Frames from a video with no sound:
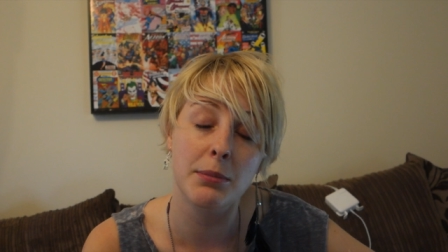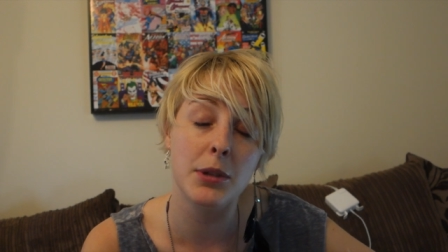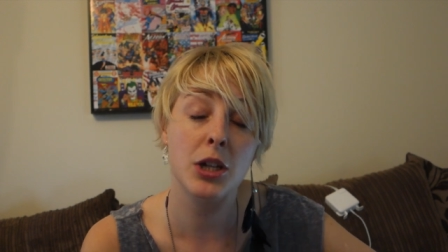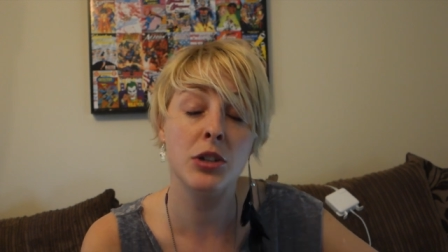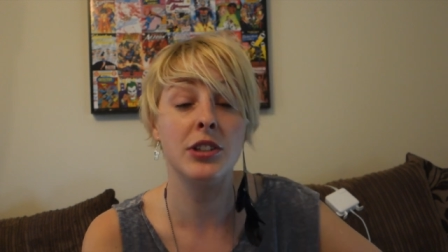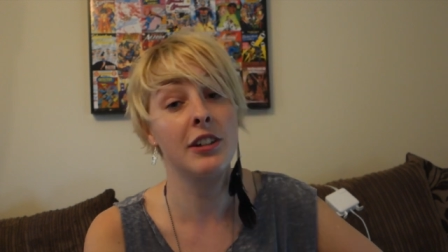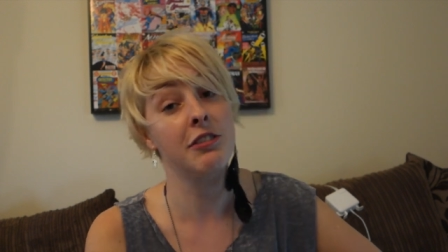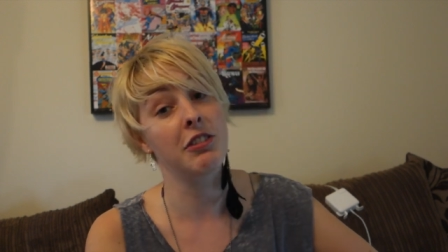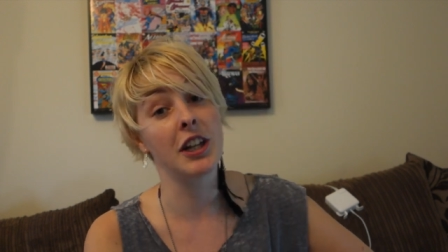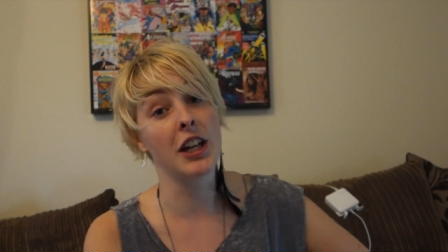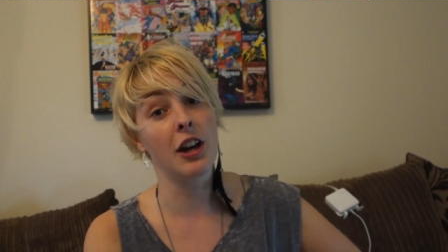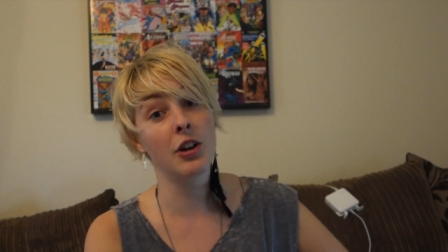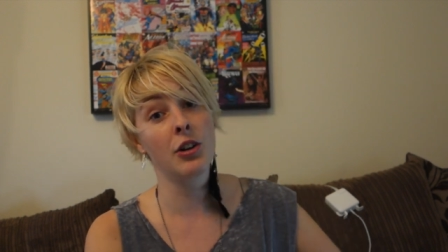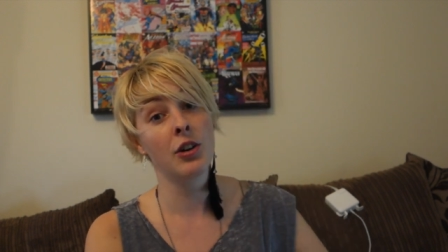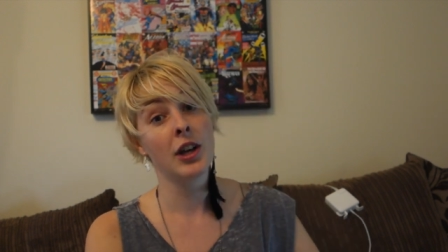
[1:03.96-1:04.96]
a music
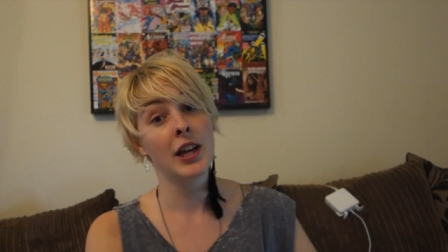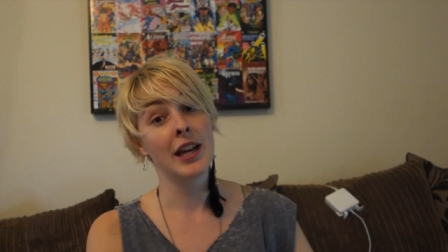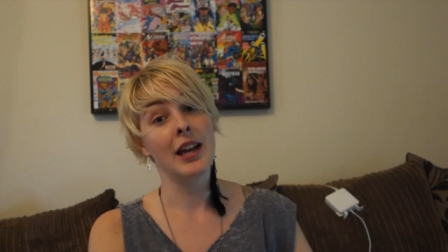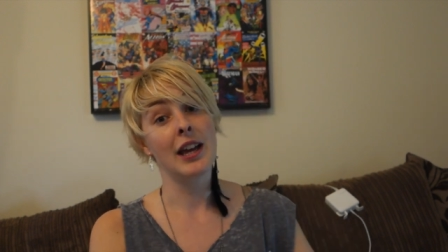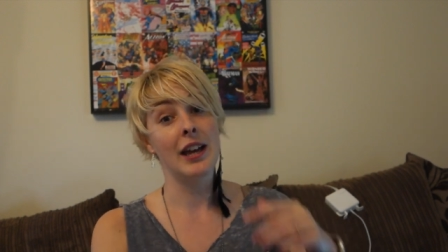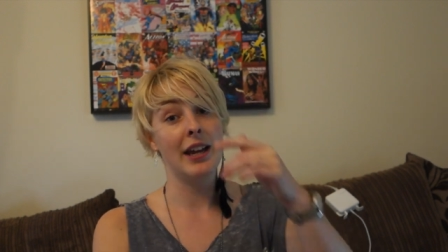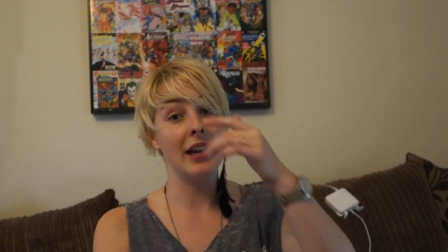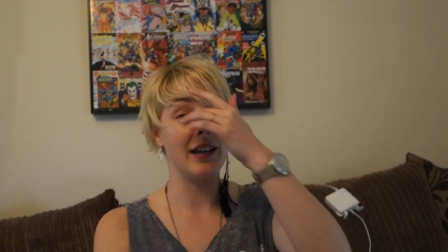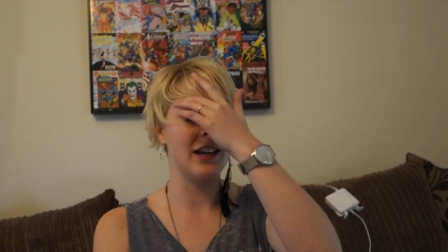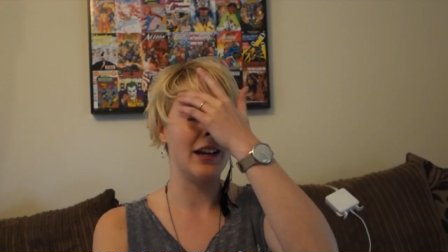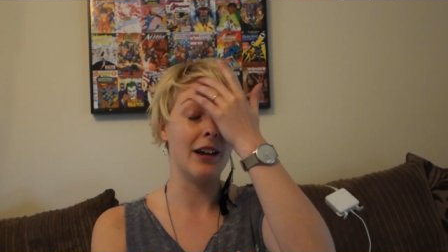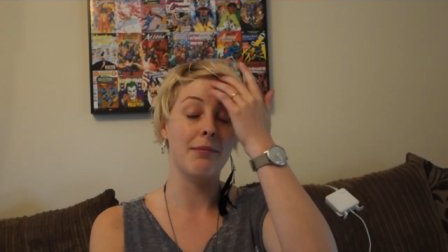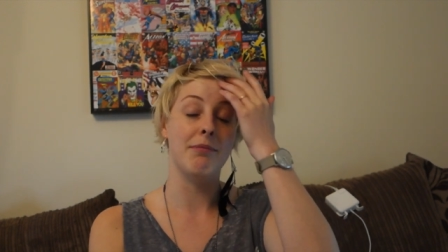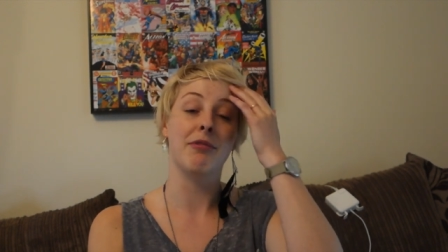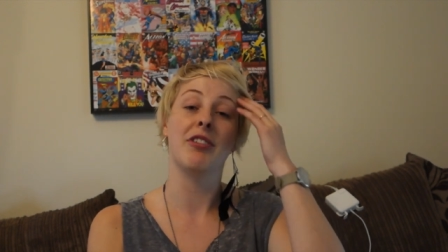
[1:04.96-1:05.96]
video in
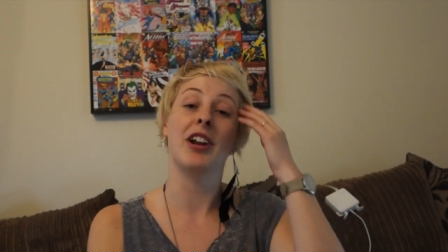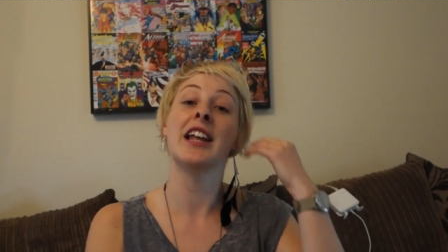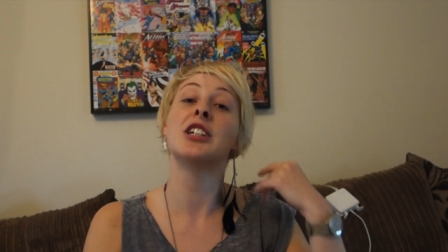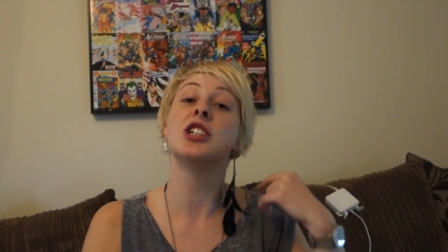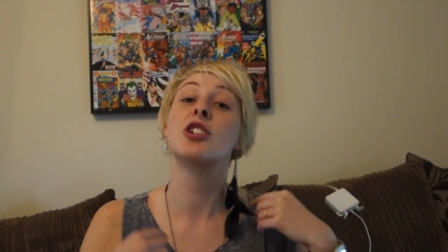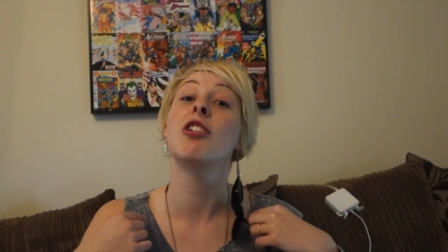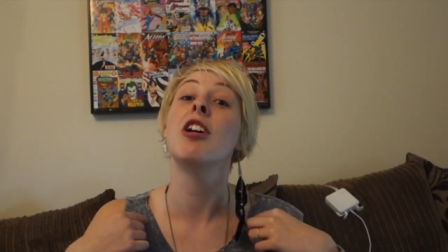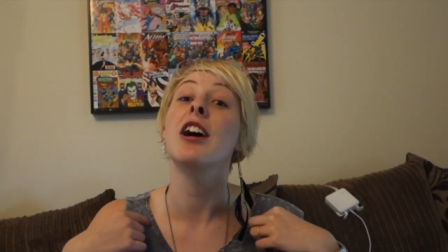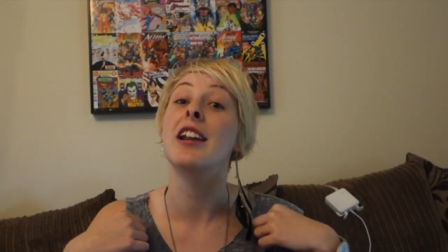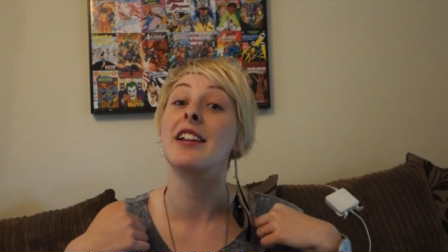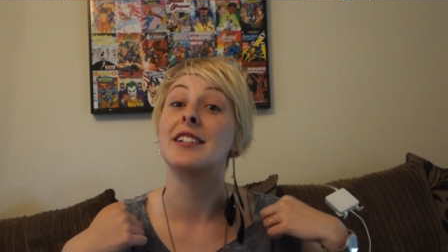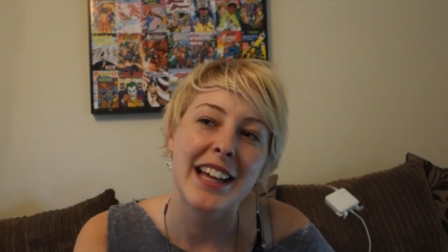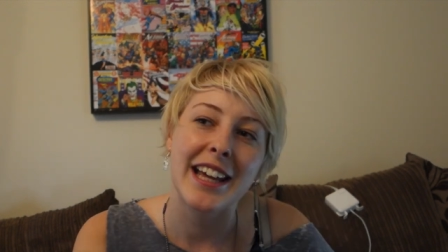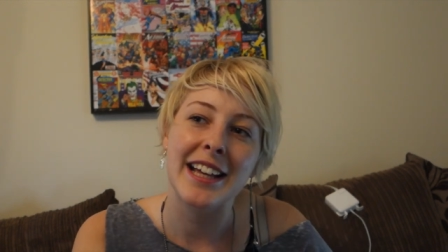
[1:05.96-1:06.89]
um, Valentia Island.